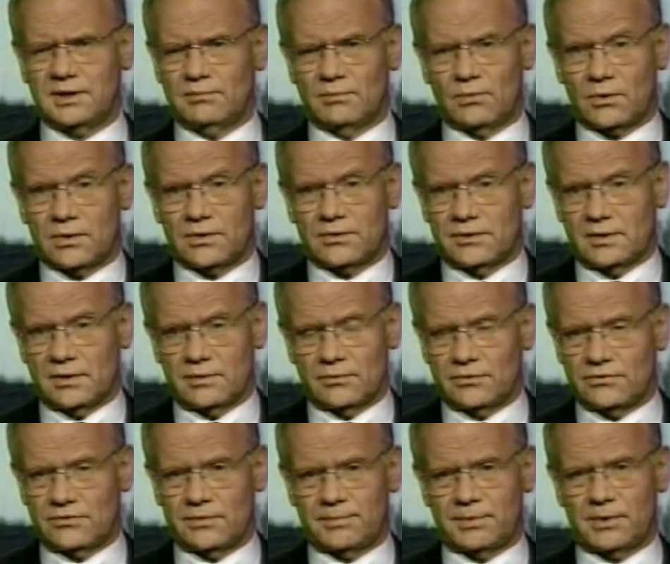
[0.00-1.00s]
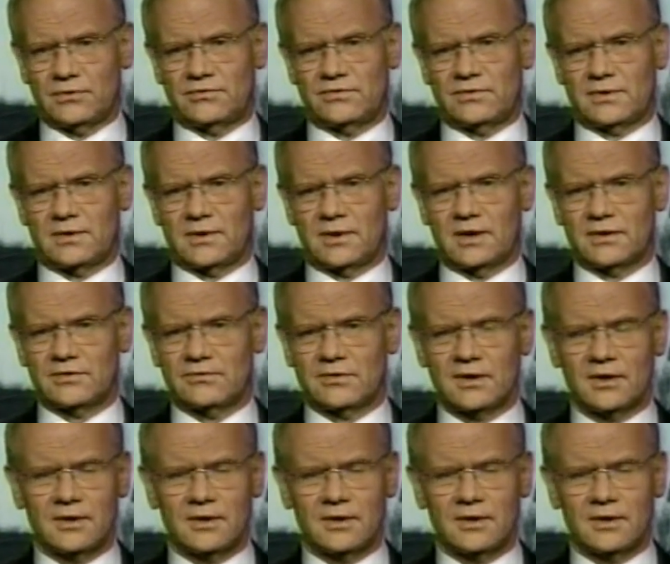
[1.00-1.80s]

more than it was supposed to cost,